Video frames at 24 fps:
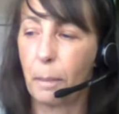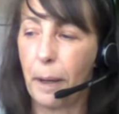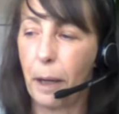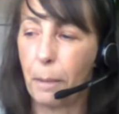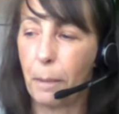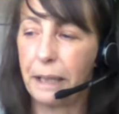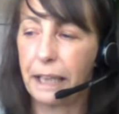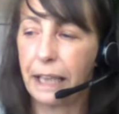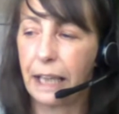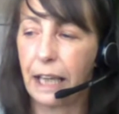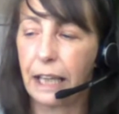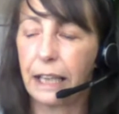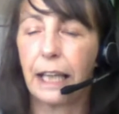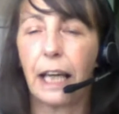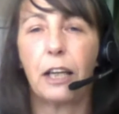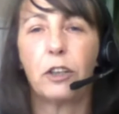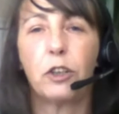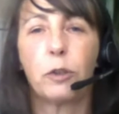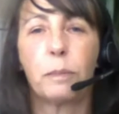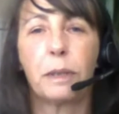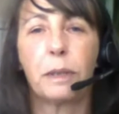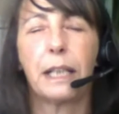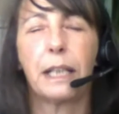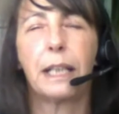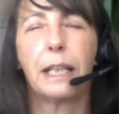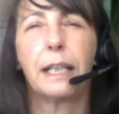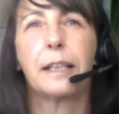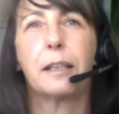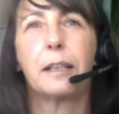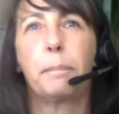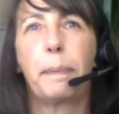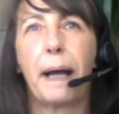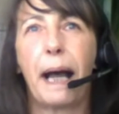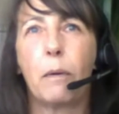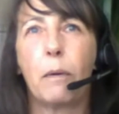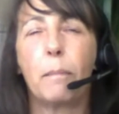public engagement is
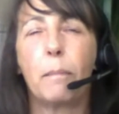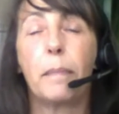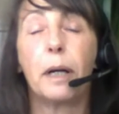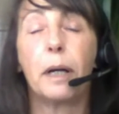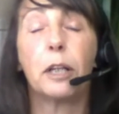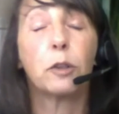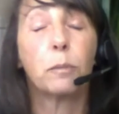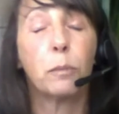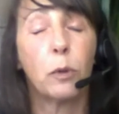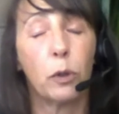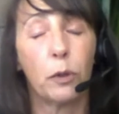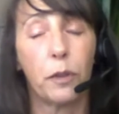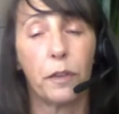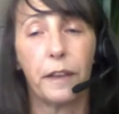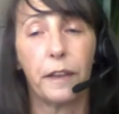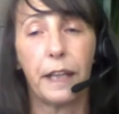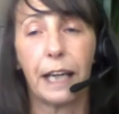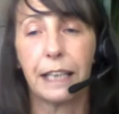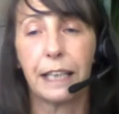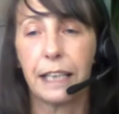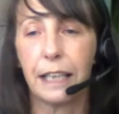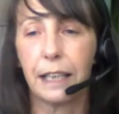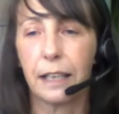about much more than that.